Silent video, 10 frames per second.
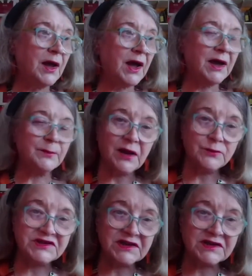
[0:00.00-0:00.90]
I'm
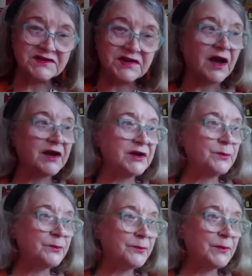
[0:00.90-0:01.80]
counting
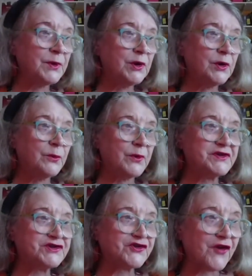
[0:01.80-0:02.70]
time with
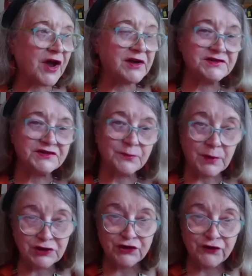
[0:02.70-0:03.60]
strands of my
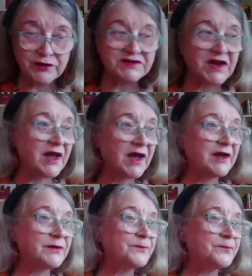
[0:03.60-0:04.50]
children's
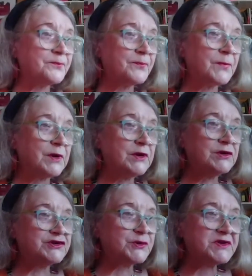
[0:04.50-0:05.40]
hair,
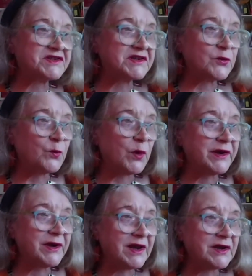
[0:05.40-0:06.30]
twisting
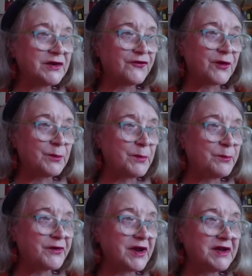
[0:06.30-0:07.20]
one link from a
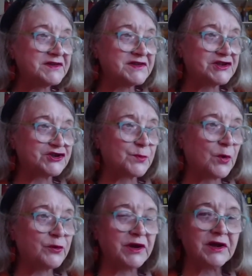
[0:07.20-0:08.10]
braid each
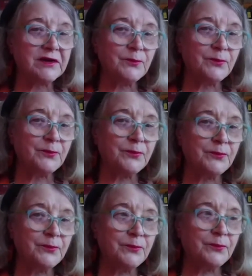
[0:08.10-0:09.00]
morning.
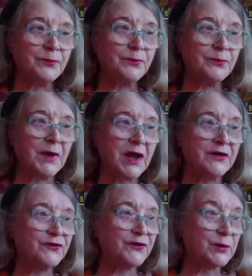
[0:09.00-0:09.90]

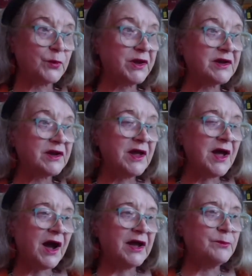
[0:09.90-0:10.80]
Every week,
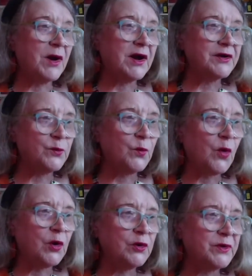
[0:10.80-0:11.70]
I mark the
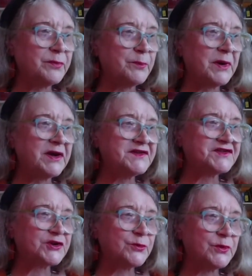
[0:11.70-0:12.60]
wall with blood
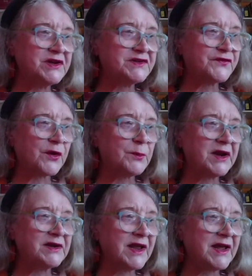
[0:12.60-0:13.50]
squeezed from my
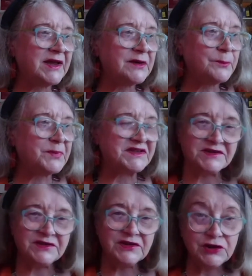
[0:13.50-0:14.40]
nail
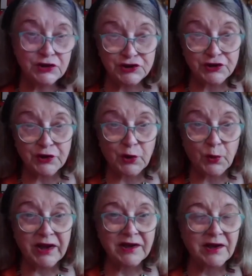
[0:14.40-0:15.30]
bitten to the quick.